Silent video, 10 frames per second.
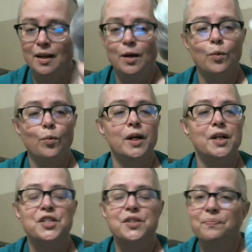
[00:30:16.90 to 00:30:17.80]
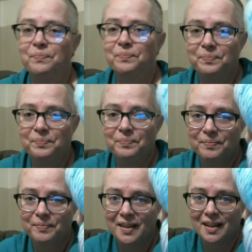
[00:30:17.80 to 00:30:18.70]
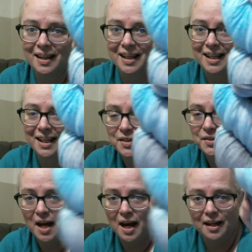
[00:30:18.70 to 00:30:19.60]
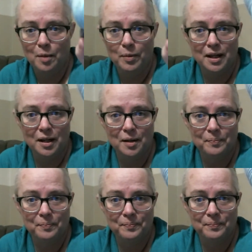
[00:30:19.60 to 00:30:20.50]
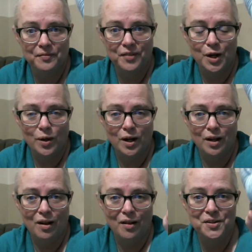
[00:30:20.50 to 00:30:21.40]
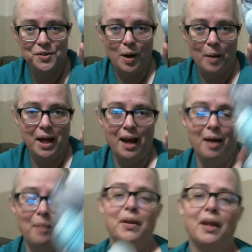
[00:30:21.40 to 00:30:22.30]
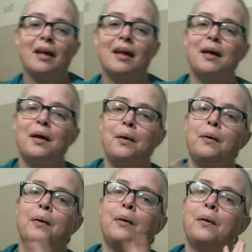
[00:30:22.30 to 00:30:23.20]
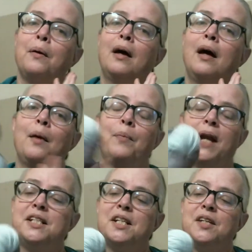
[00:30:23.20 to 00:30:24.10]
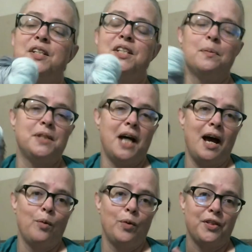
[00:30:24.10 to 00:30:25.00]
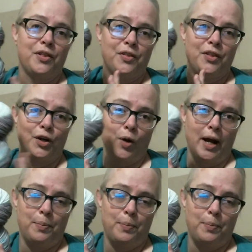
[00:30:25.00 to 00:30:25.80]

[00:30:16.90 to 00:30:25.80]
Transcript: which again is not coming up very well on this webcam. But I did the dip dye with the grape,